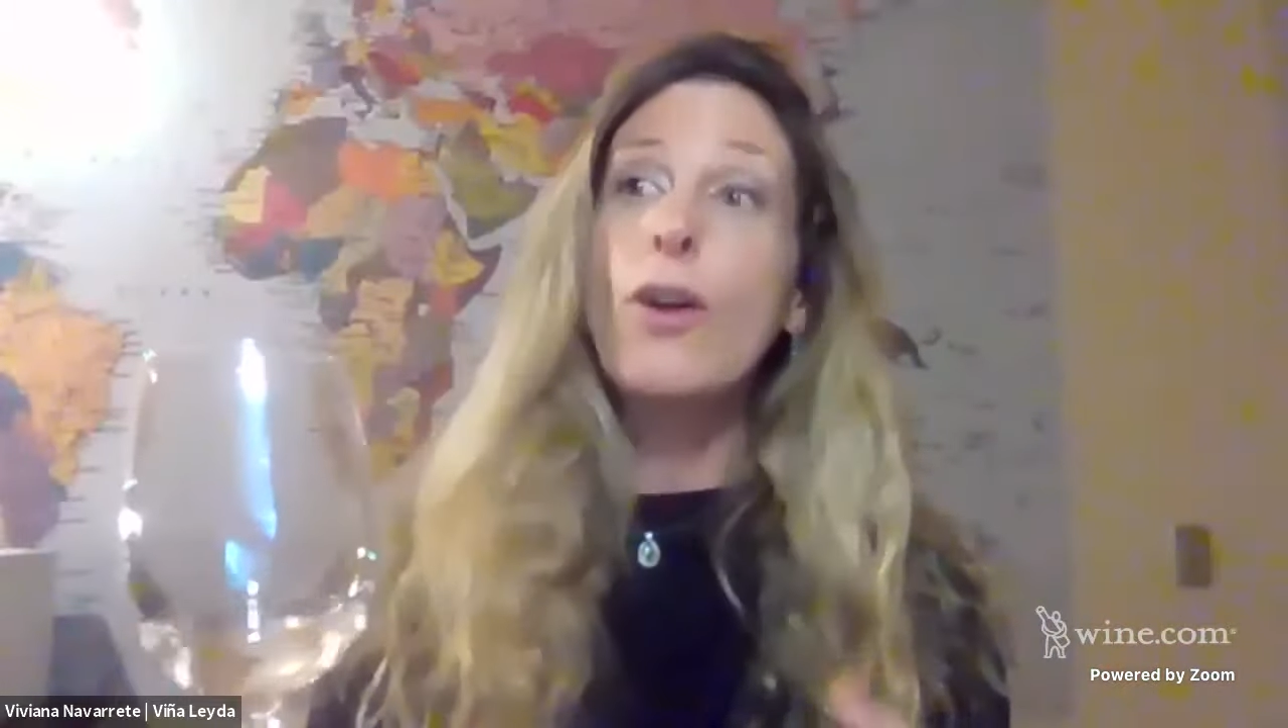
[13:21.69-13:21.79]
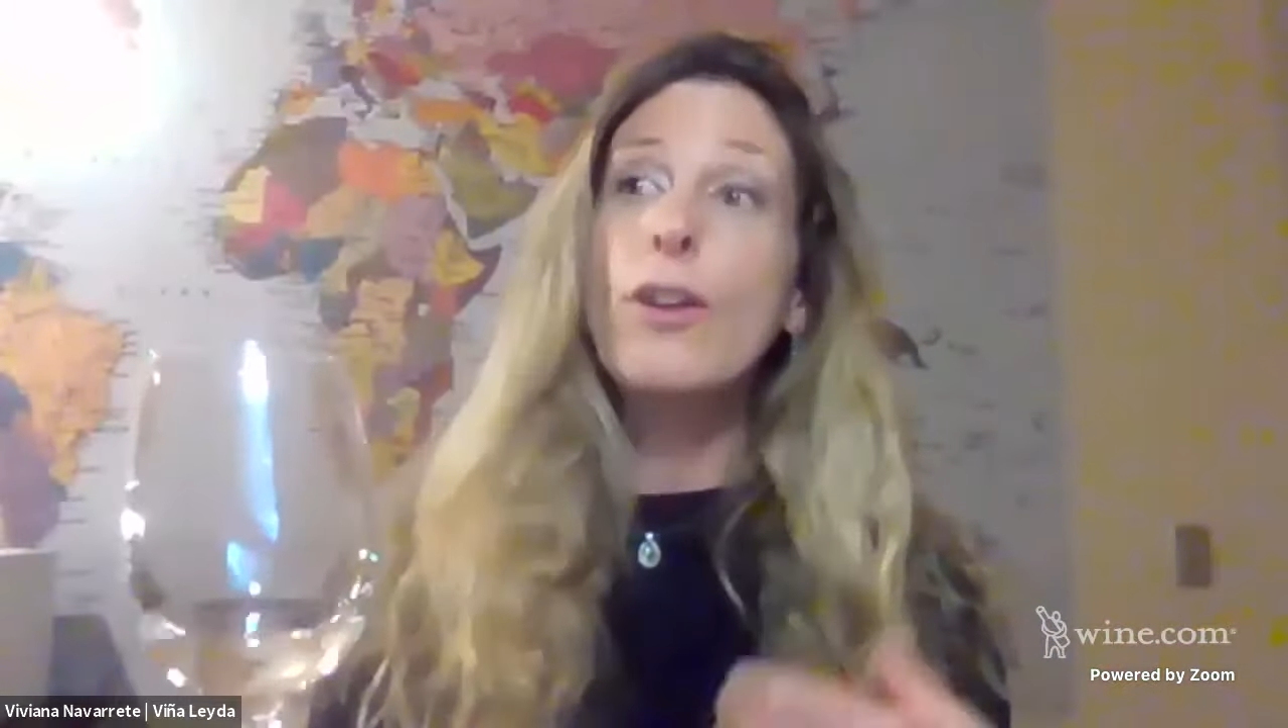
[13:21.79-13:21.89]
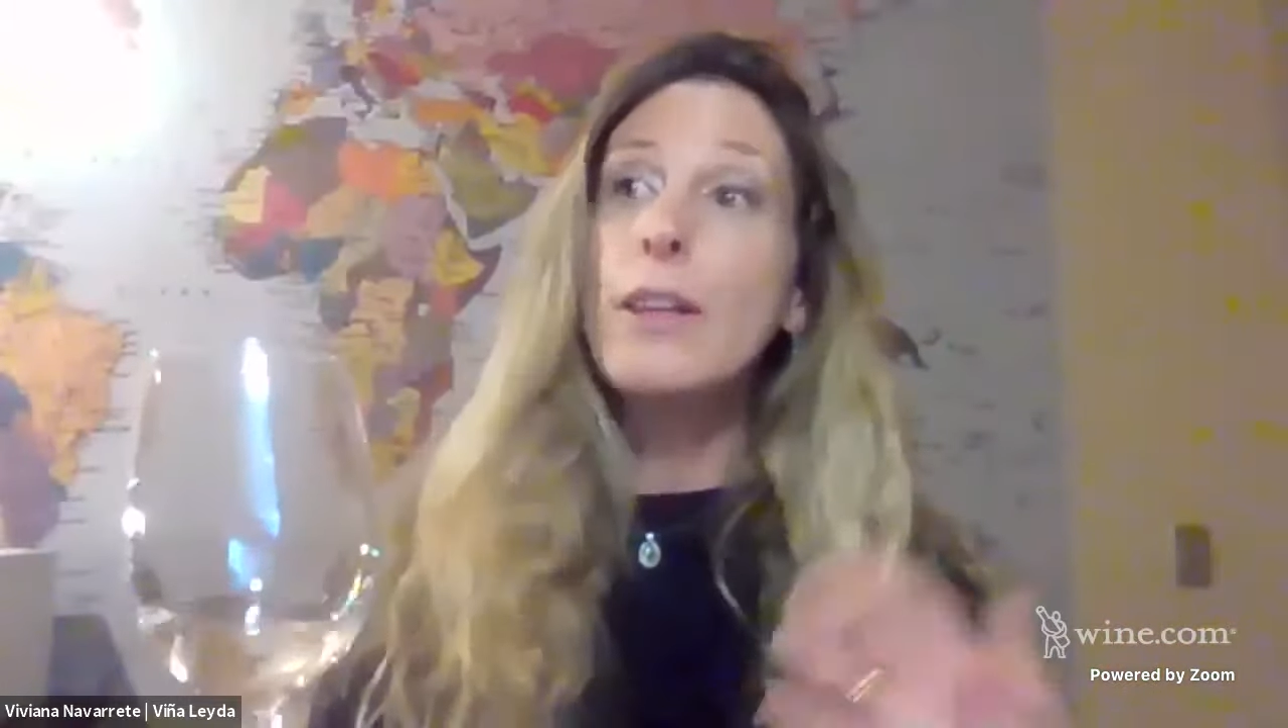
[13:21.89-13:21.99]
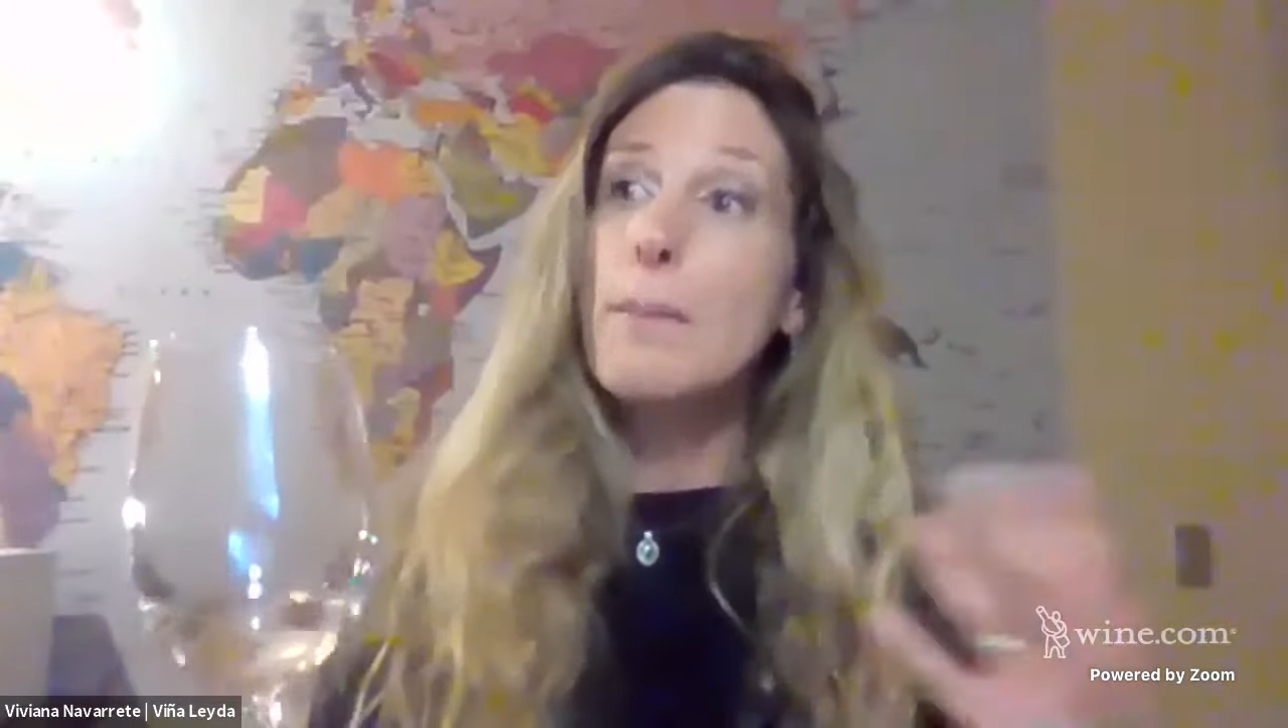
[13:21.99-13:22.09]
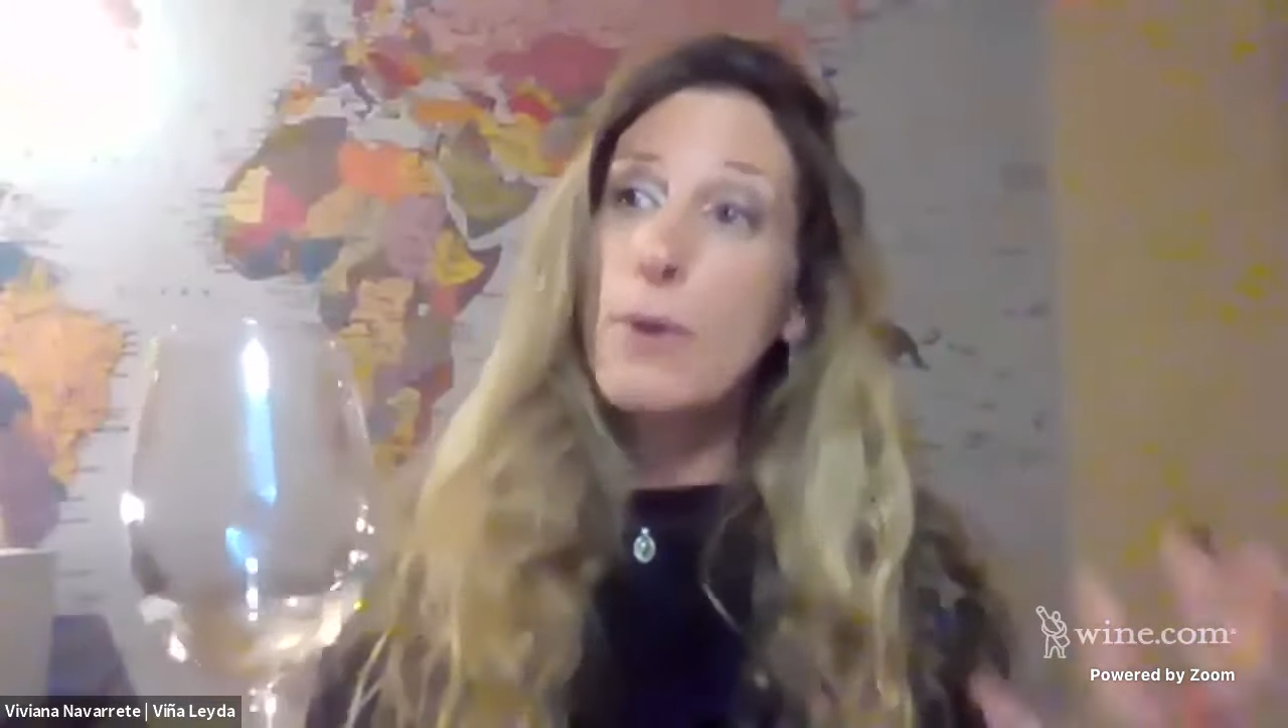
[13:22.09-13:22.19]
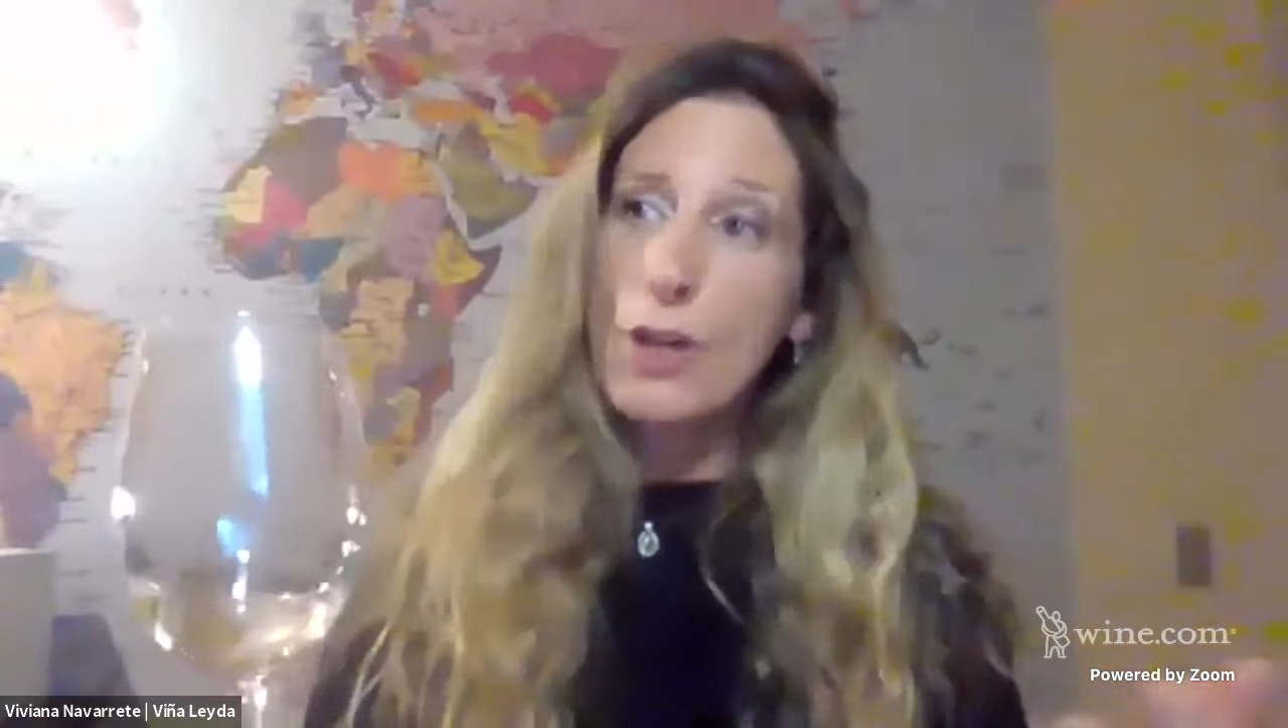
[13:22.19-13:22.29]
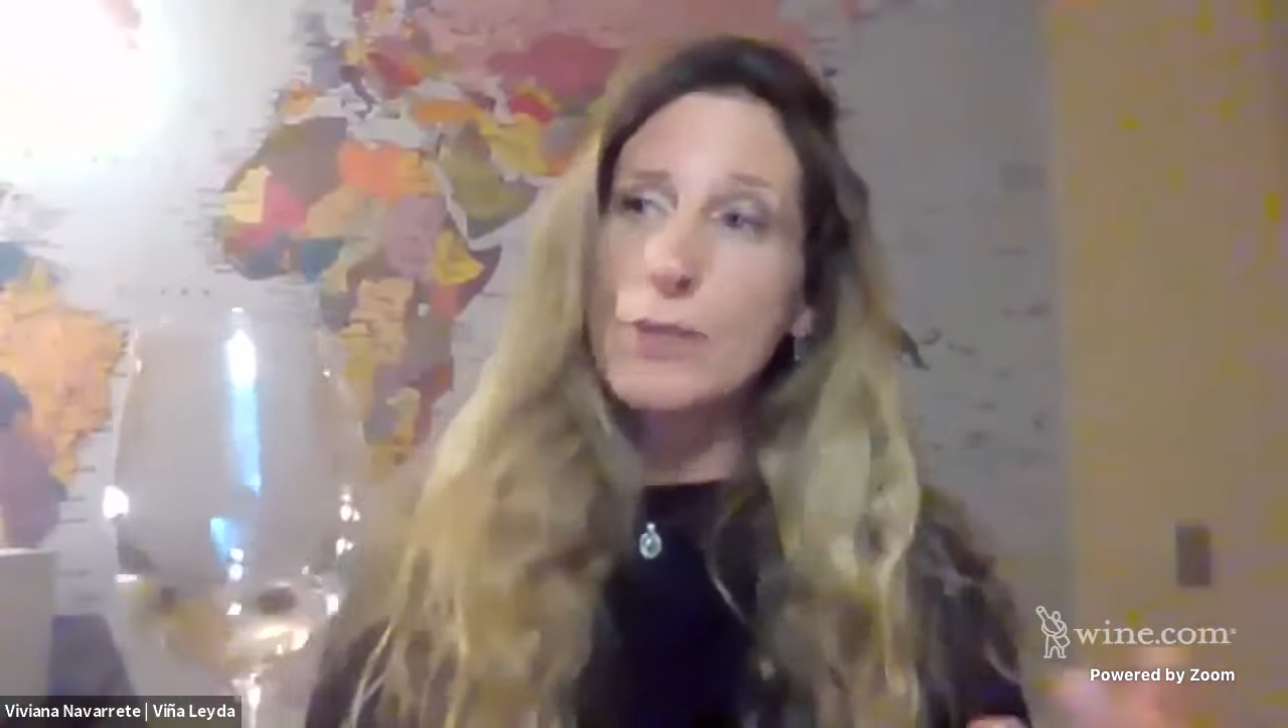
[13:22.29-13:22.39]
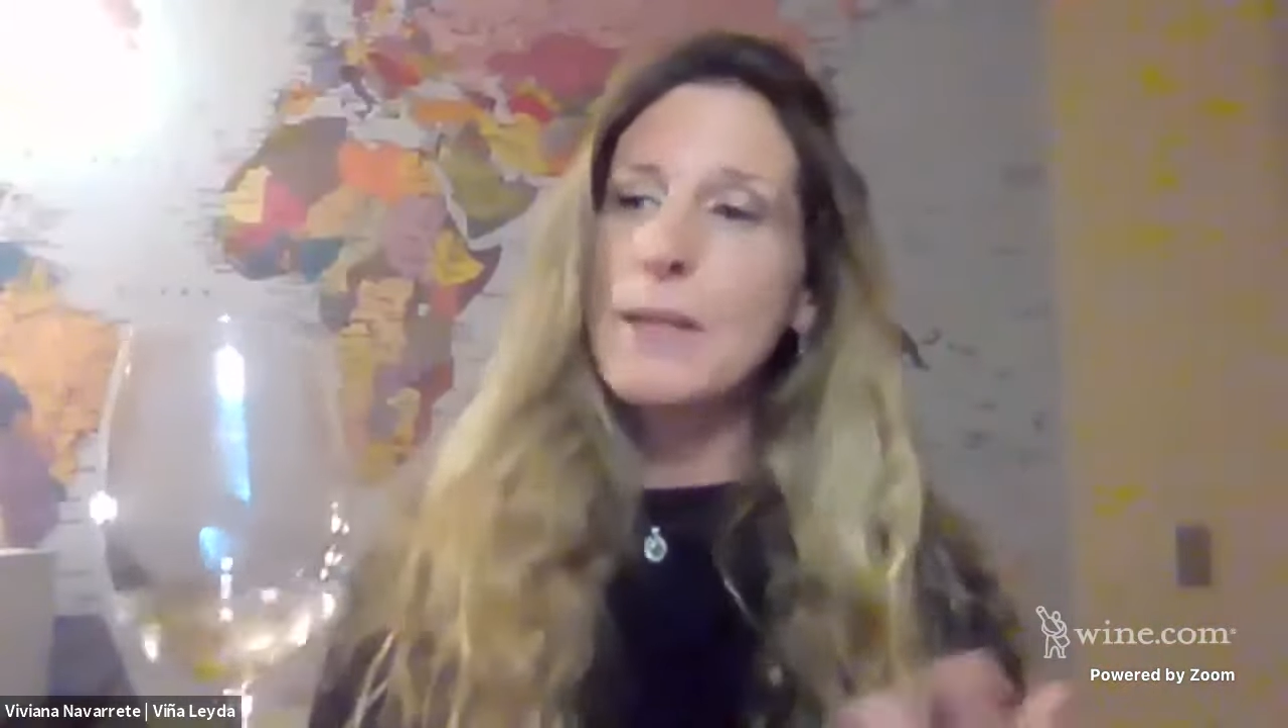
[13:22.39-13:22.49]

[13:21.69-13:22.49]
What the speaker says: all the blocks